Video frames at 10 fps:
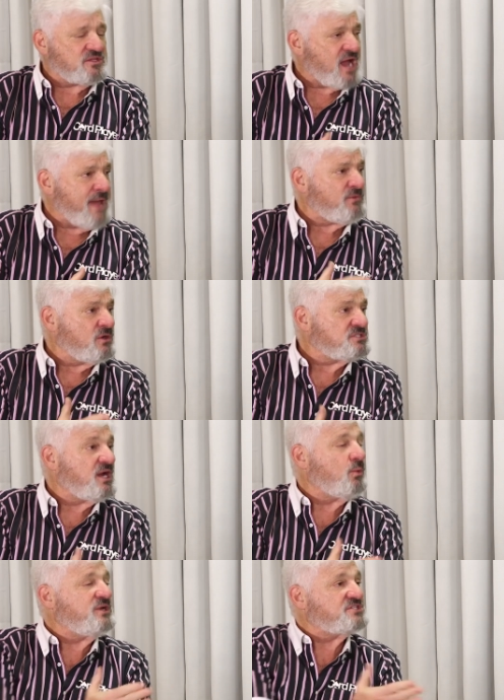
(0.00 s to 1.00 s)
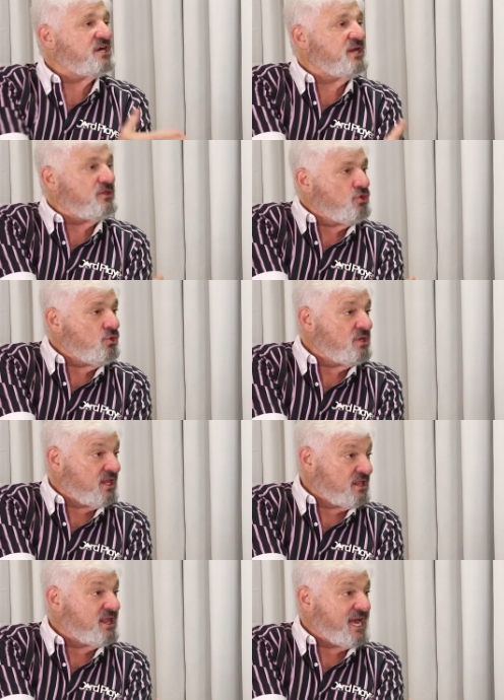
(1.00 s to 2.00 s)
Time goes on. We start at noon
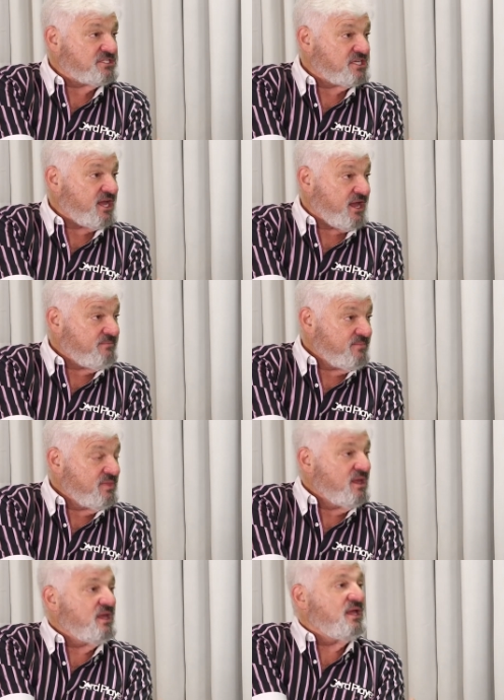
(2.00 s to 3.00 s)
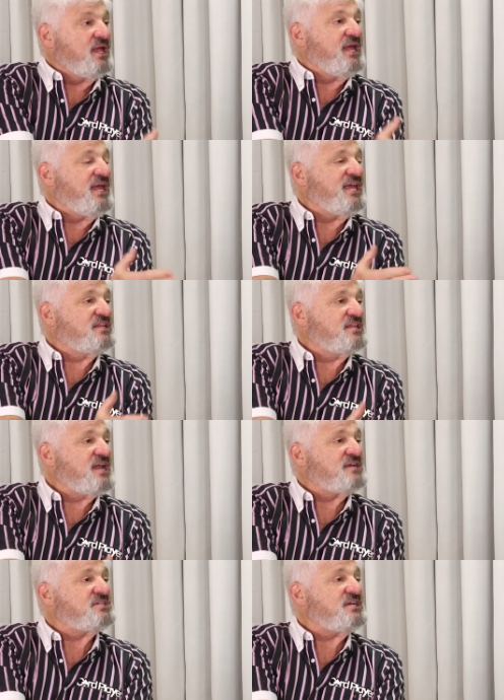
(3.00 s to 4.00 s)
on the last day. It
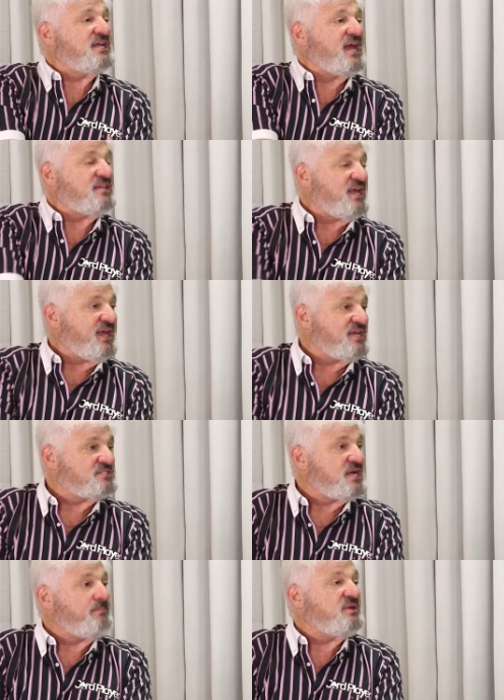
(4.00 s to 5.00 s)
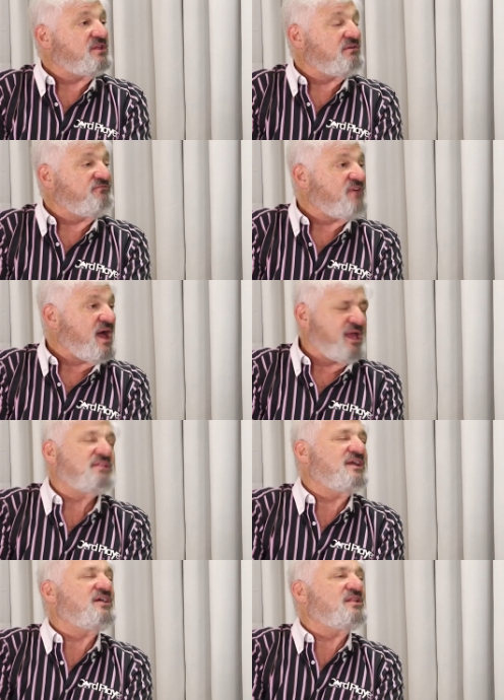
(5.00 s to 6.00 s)
doesn't get to heads up
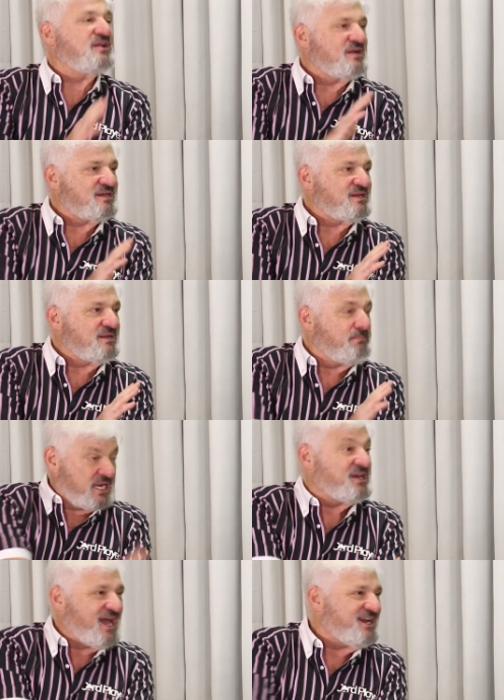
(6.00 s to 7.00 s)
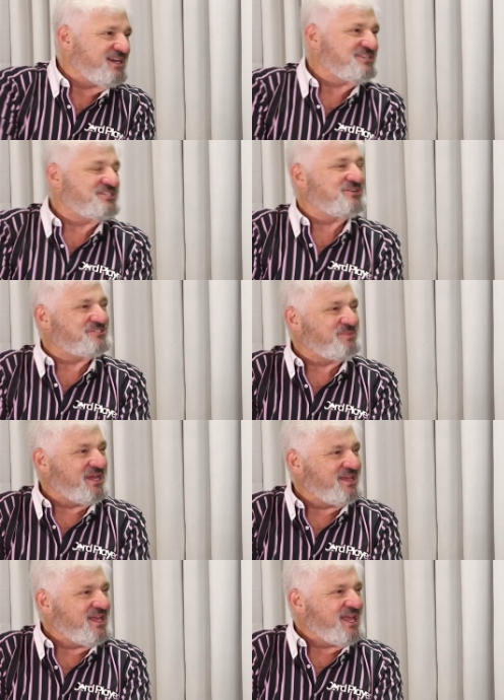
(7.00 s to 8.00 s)
until midnight, excuse
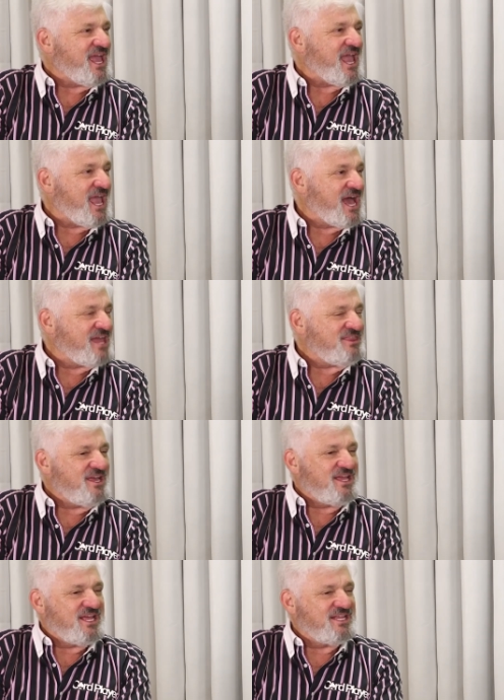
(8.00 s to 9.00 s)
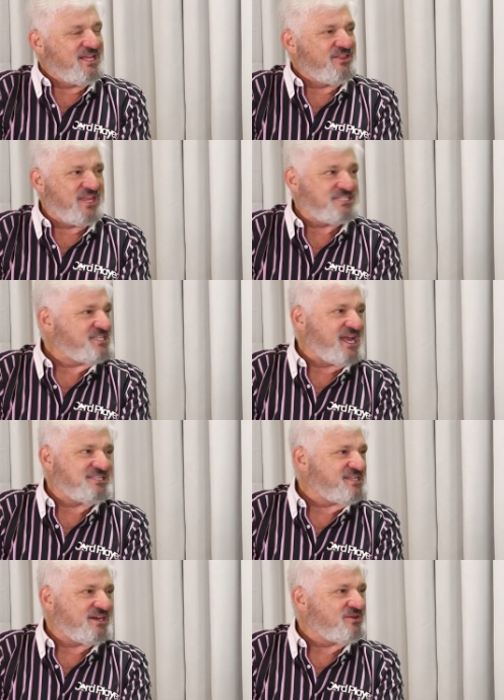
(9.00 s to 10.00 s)
me. And these
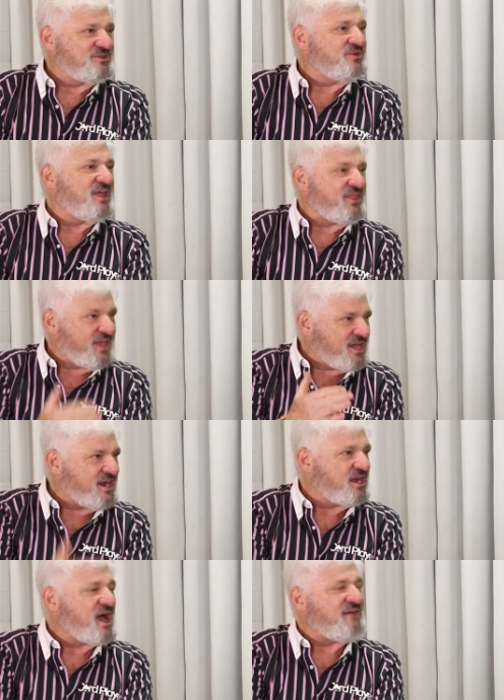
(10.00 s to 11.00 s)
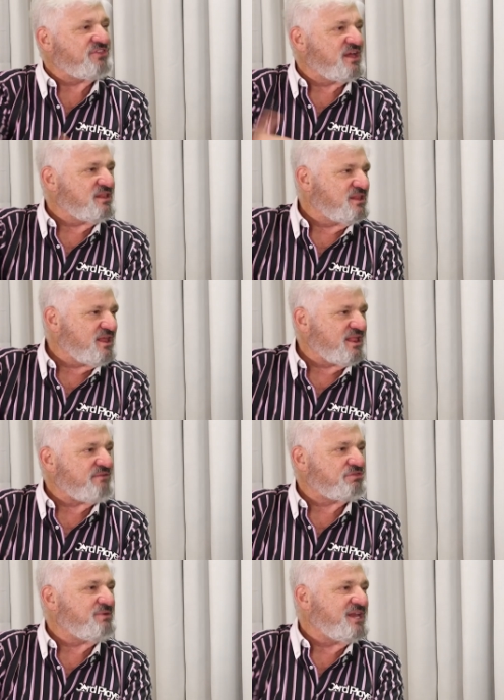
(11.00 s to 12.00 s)
days they don't do that. They cut it off. They'll
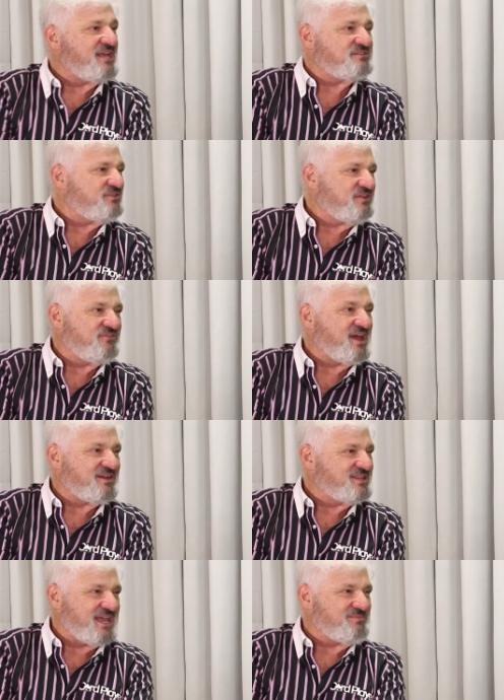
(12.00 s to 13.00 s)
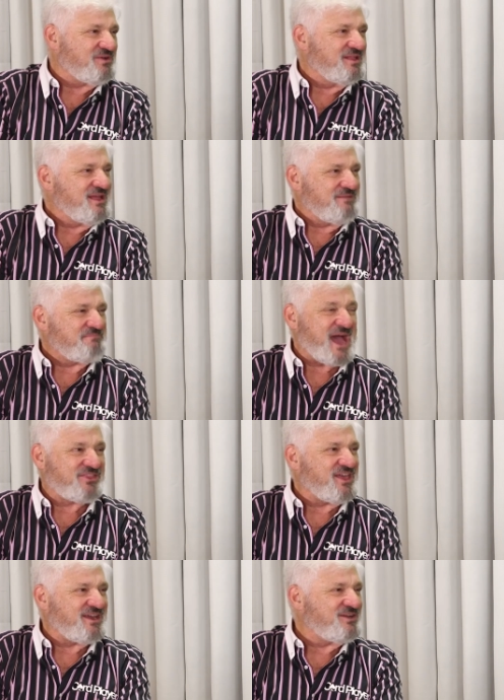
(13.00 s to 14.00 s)
have 3 days for the final table.
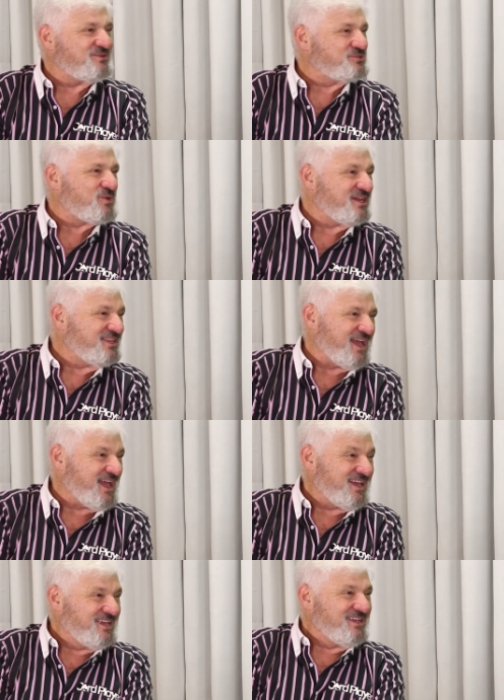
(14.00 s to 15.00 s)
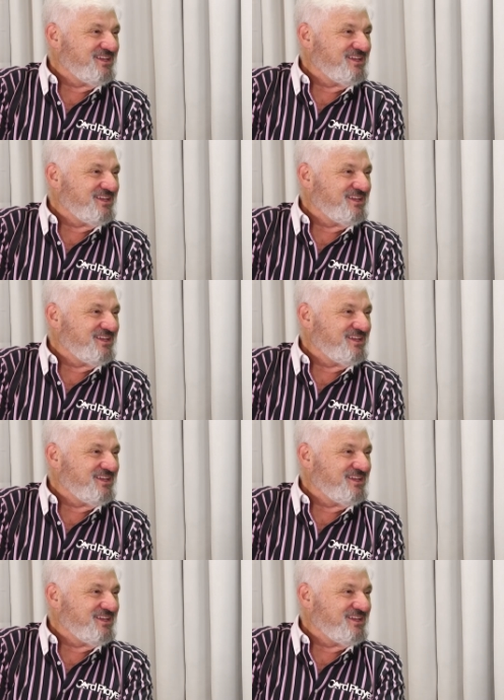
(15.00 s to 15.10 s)
Back then it was 1 day.